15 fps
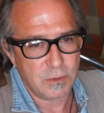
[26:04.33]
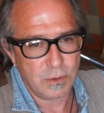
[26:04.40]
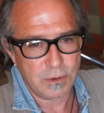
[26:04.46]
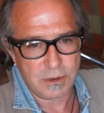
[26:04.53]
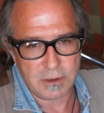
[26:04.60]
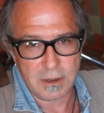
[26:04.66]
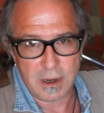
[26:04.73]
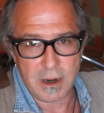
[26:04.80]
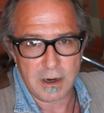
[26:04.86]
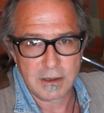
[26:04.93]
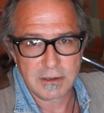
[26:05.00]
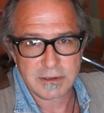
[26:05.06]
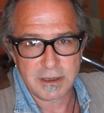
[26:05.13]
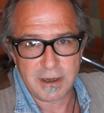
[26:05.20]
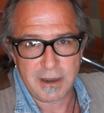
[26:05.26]

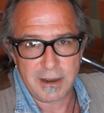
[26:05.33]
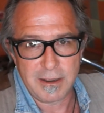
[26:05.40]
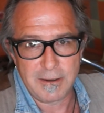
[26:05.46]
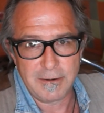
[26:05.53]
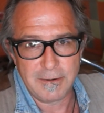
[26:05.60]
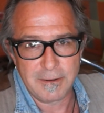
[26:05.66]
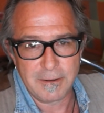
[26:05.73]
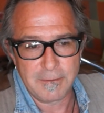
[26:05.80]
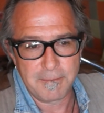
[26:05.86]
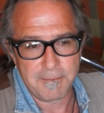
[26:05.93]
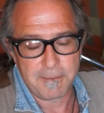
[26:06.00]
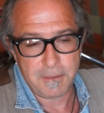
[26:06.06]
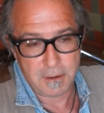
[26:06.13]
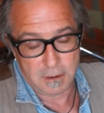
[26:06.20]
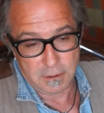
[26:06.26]
Orthodox
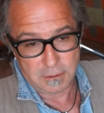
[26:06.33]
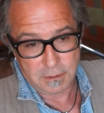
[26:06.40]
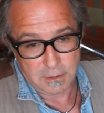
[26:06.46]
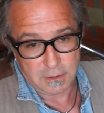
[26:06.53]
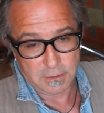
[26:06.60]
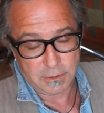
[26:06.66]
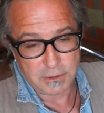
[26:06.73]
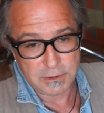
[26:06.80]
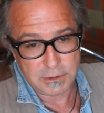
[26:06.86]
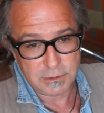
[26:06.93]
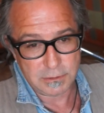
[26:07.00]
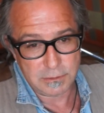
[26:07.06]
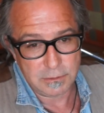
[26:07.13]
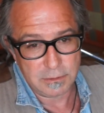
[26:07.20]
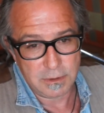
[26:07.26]
and could only
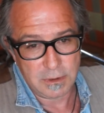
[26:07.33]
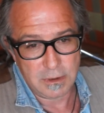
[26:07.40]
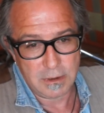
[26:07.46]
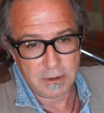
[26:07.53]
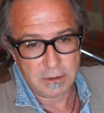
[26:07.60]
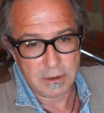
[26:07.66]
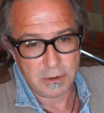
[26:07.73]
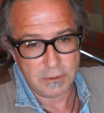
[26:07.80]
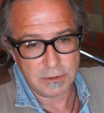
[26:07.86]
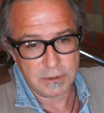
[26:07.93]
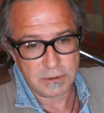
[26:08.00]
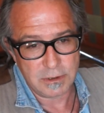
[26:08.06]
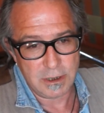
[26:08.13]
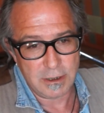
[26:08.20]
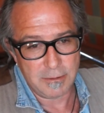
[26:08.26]
chew
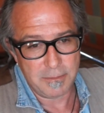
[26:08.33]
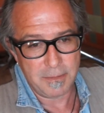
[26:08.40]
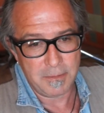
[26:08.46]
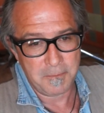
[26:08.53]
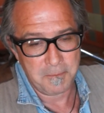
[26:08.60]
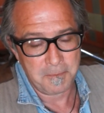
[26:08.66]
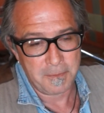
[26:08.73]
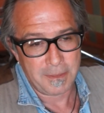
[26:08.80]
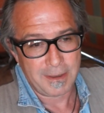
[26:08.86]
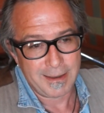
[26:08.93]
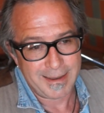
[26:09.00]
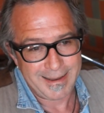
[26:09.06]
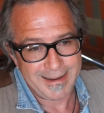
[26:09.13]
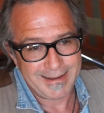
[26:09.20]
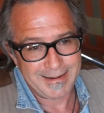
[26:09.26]
kosher gum,
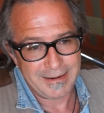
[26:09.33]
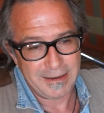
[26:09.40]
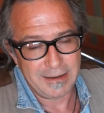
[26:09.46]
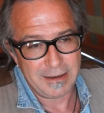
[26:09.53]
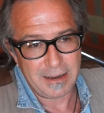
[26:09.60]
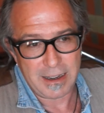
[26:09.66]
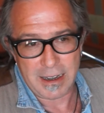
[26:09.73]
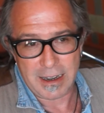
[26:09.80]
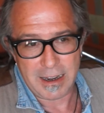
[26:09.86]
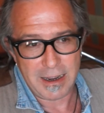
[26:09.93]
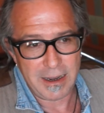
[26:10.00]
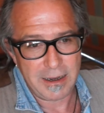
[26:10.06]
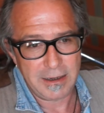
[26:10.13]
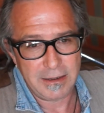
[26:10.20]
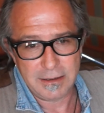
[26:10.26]
and
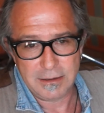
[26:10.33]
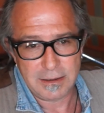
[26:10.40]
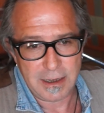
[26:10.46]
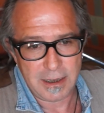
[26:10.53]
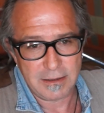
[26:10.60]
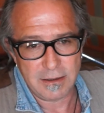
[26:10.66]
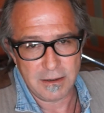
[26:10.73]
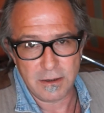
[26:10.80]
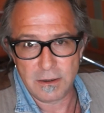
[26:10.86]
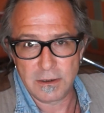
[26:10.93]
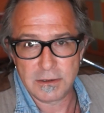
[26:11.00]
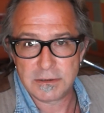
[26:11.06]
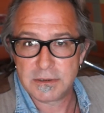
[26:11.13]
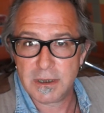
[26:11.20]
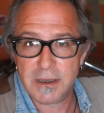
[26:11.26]
I had the
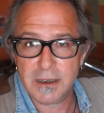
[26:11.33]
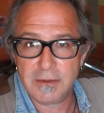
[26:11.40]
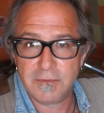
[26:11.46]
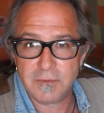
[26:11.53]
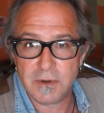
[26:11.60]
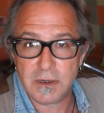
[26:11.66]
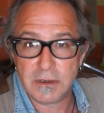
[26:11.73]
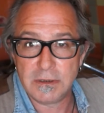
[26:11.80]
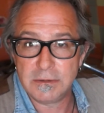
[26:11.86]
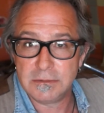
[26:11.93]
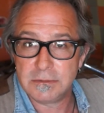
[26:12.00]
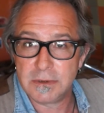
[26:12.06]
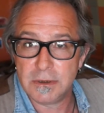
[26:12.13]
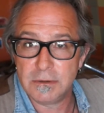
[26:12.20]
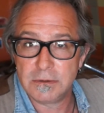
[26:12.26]
hardest time finding
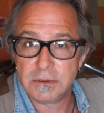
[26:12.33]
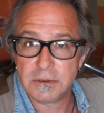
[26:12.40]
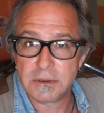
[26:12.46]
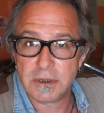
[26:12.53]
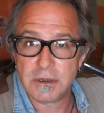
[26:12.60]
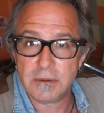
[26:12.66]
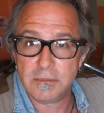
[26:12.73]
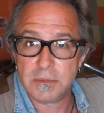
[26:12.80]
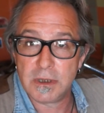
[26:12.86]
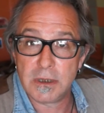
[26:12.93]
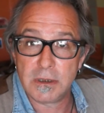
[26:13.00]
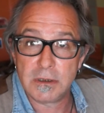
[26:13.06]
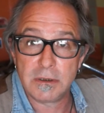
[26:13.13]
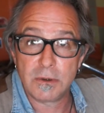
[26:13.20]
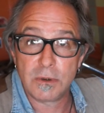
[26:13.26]
kosher gum
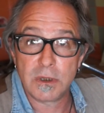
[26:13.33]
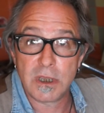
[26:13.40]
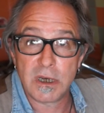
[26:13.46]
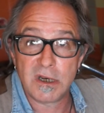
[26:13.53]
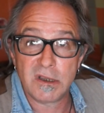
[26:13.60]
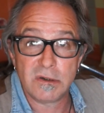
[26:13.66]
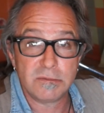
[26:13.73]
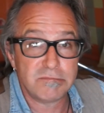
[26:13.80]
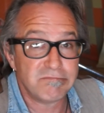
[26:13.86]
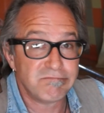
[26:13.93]
down in Orlando.